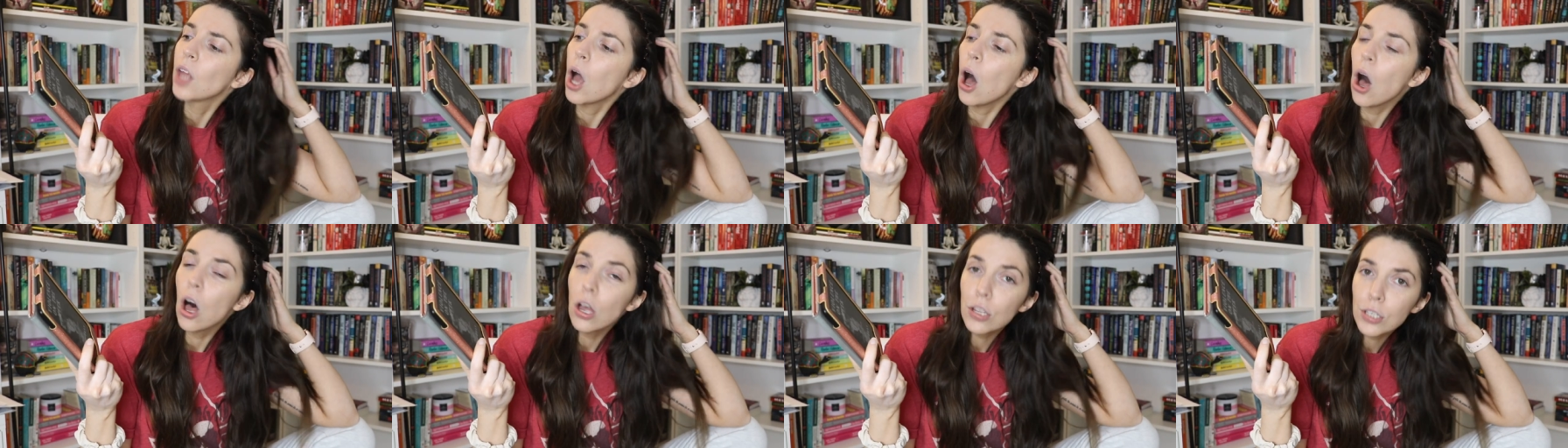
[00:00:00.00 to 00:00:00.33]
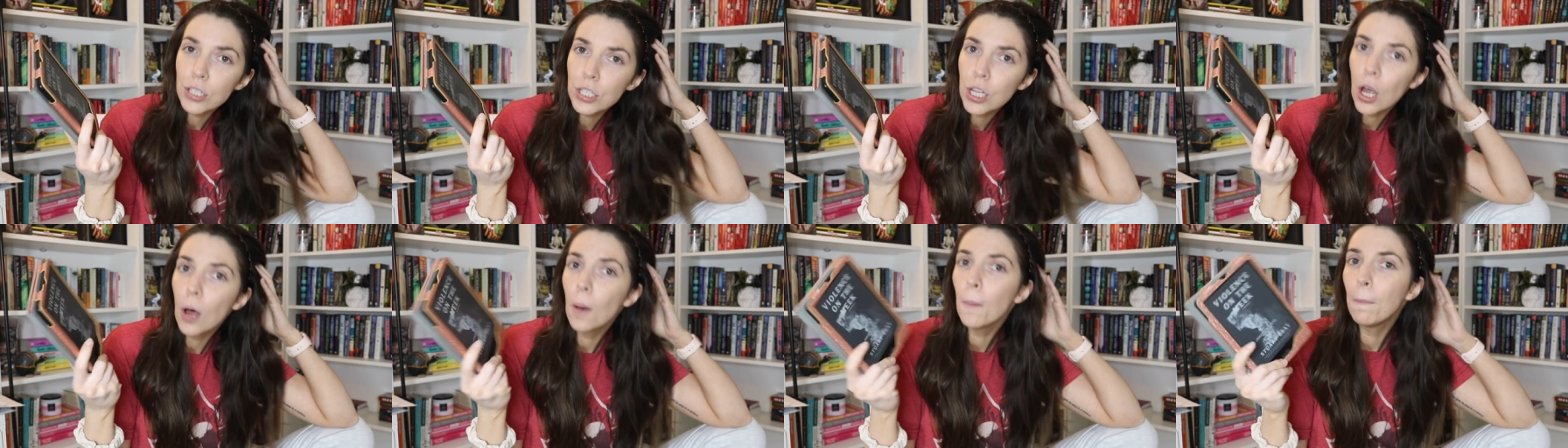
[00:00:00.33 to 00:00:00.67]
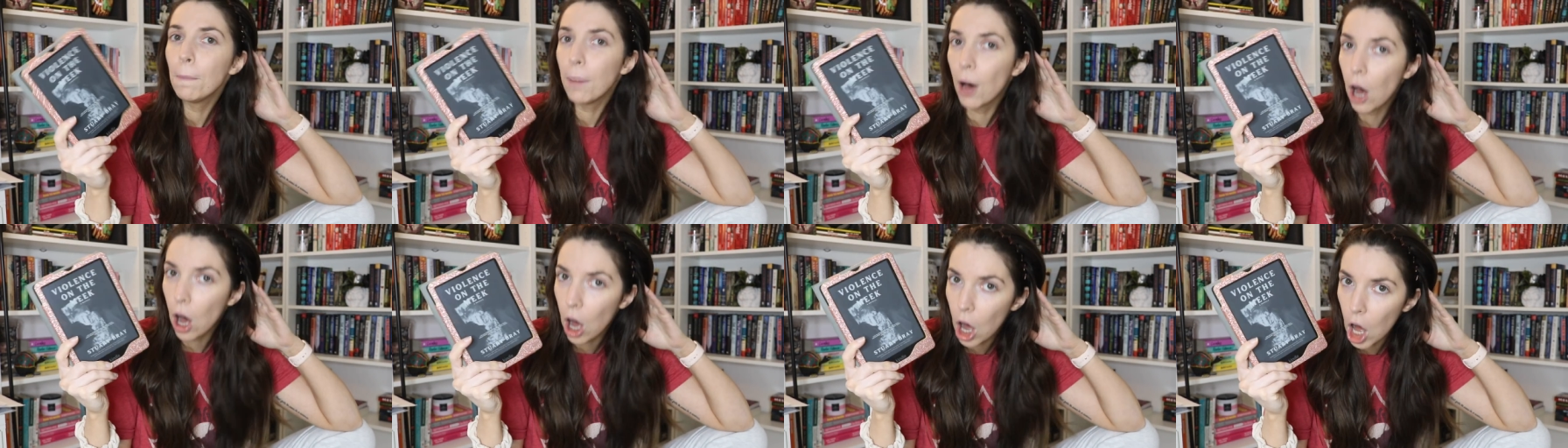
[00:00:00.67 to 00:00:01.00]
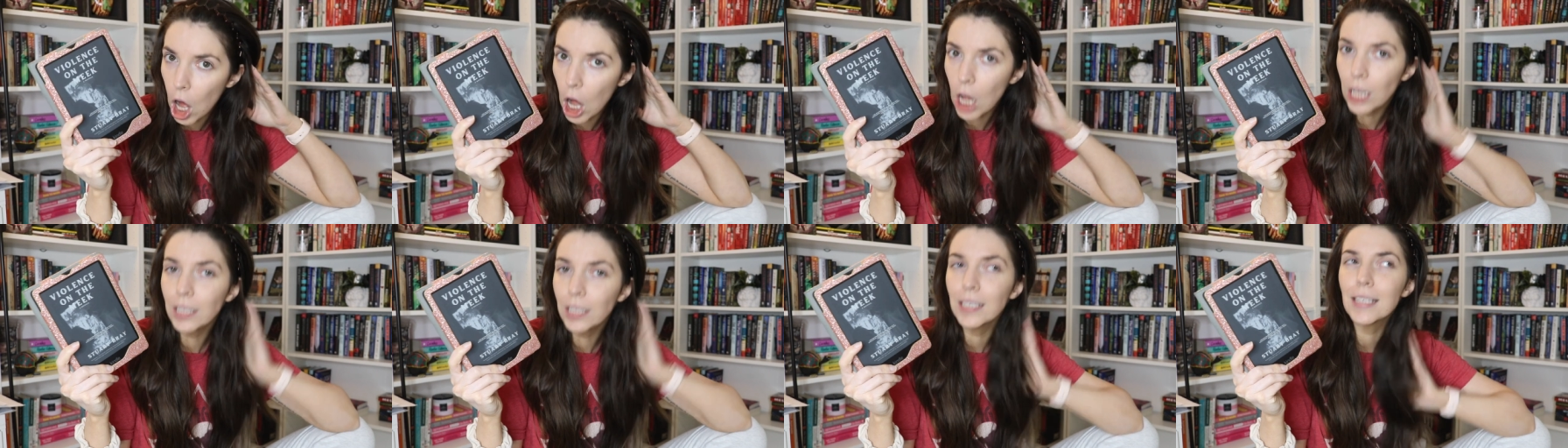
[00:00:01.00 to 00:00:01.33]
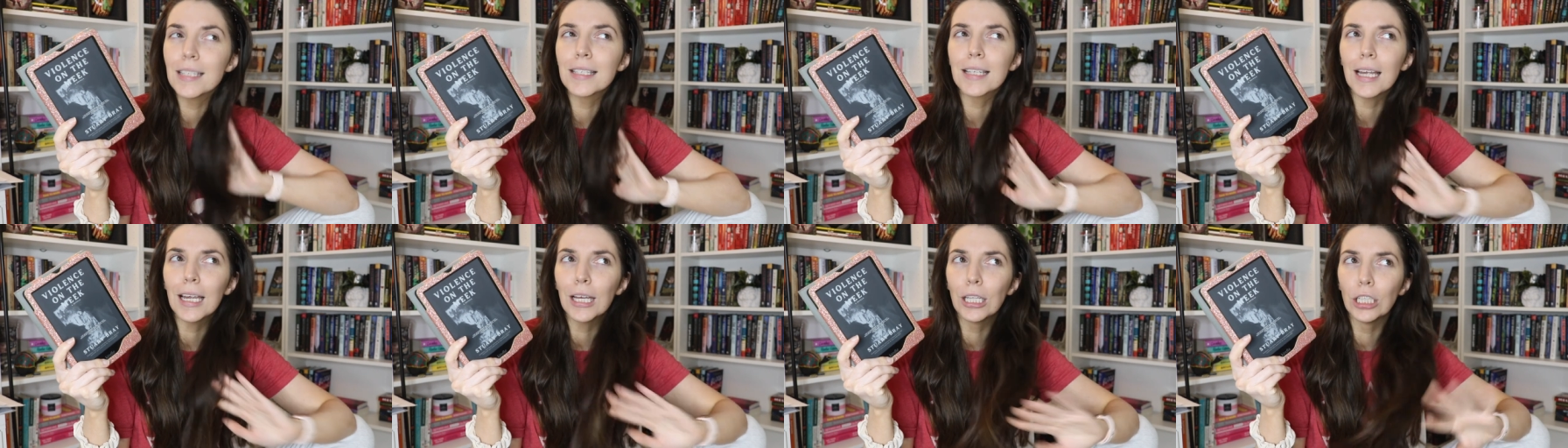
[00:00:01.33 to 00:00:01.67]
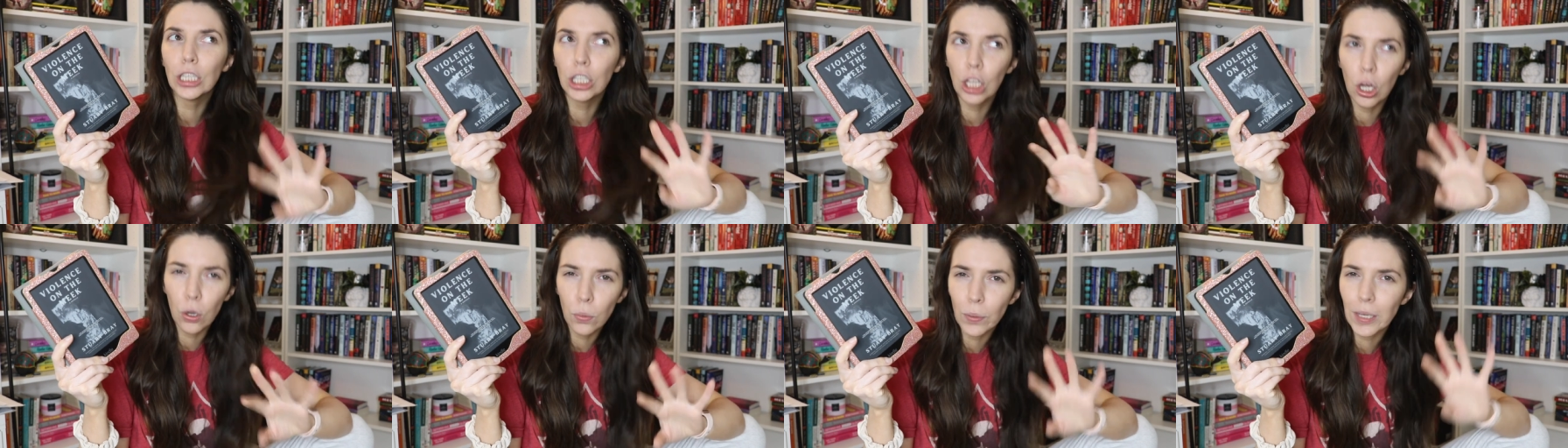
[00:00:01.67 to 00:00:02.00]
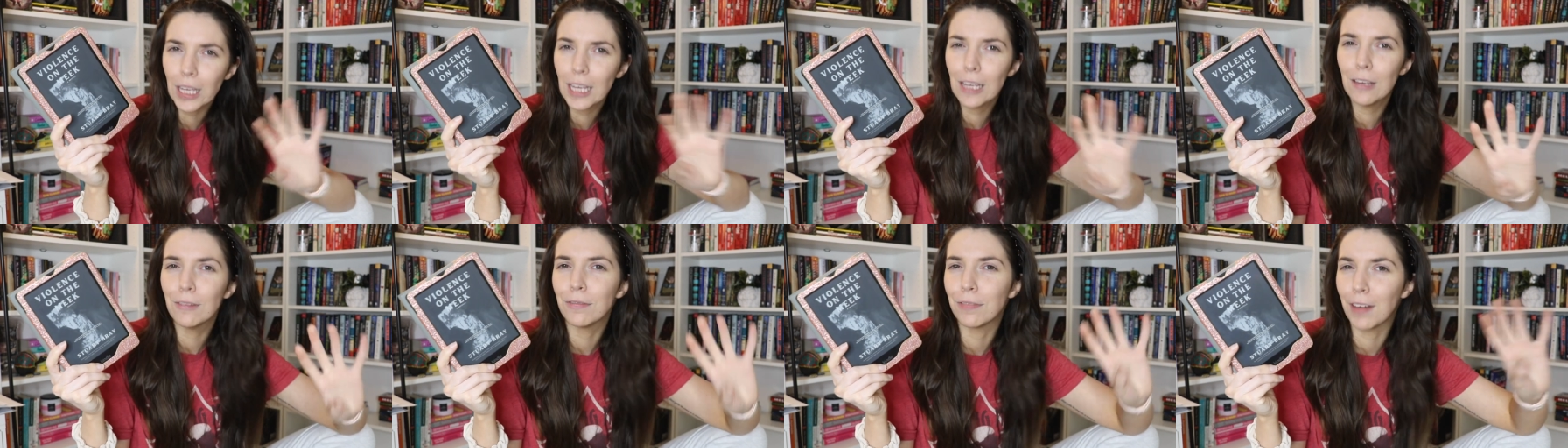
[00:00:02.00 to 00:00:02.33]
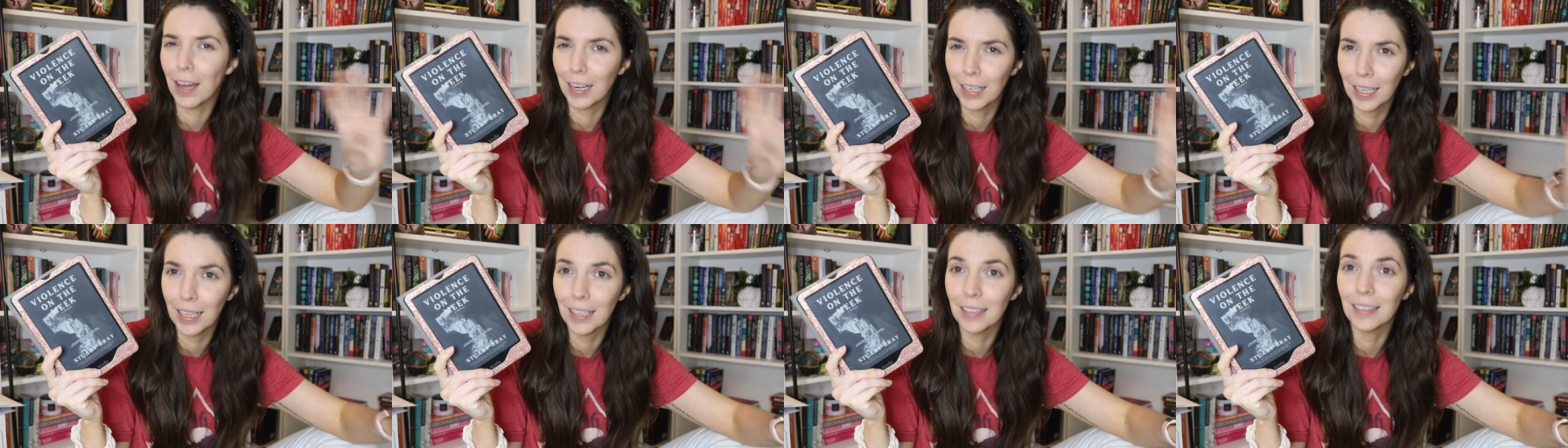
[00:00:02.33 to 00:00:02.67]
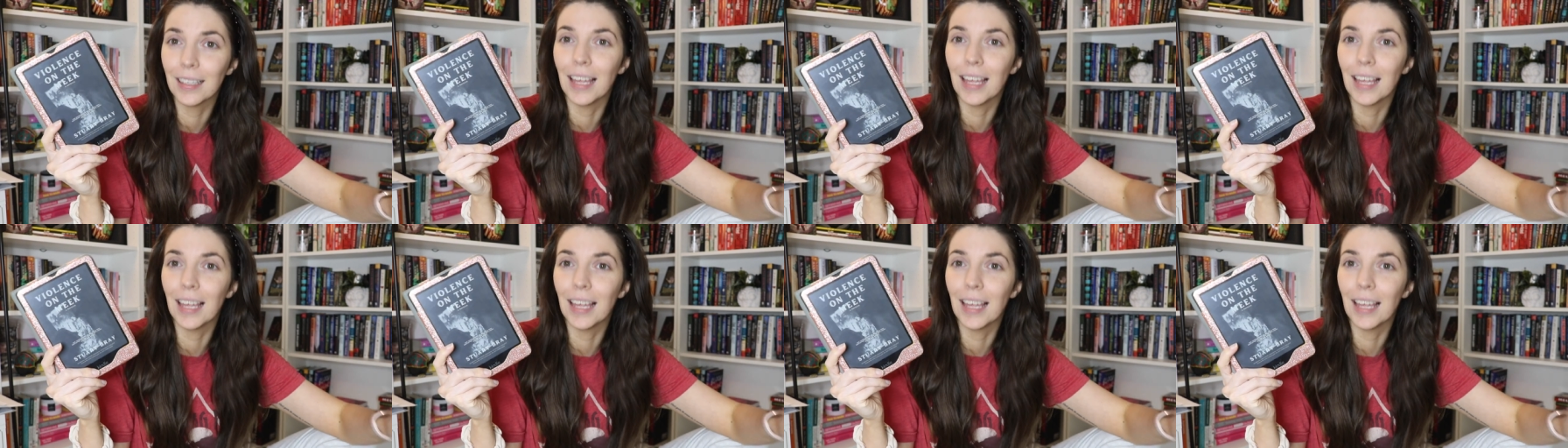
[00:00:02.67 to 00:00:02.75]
Also, Paul is like low-key funny.